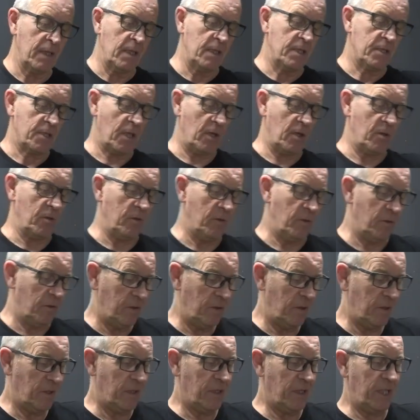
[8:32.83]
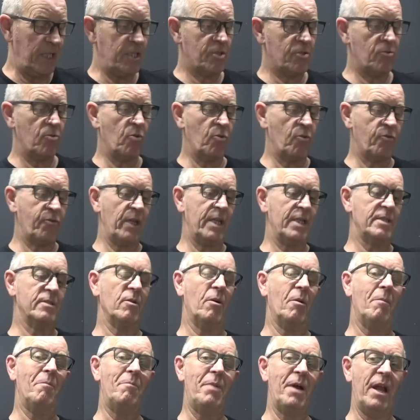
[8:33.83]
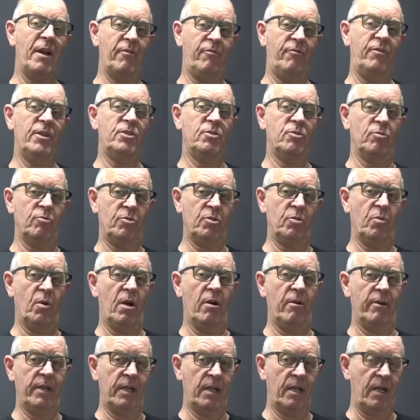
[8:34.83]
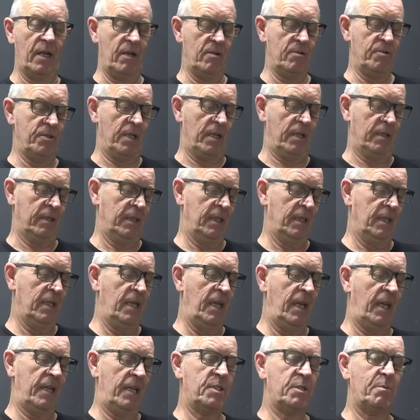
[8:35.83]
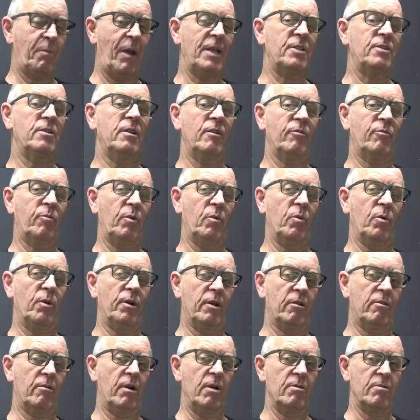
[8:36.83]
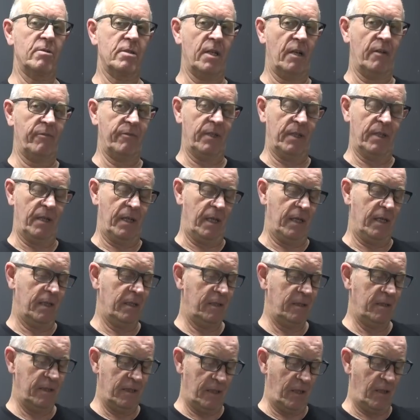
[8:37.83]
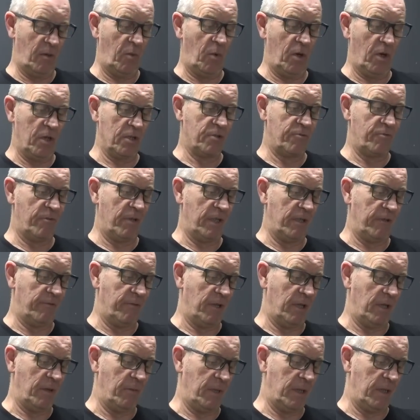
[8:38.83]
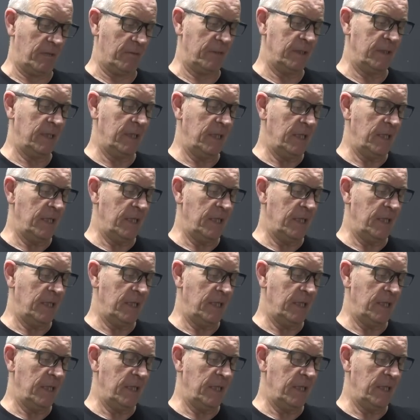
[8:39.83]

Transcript: So these are all things that are beneficial to our enclosure, especially if we want to grow stuff in there. It works really well.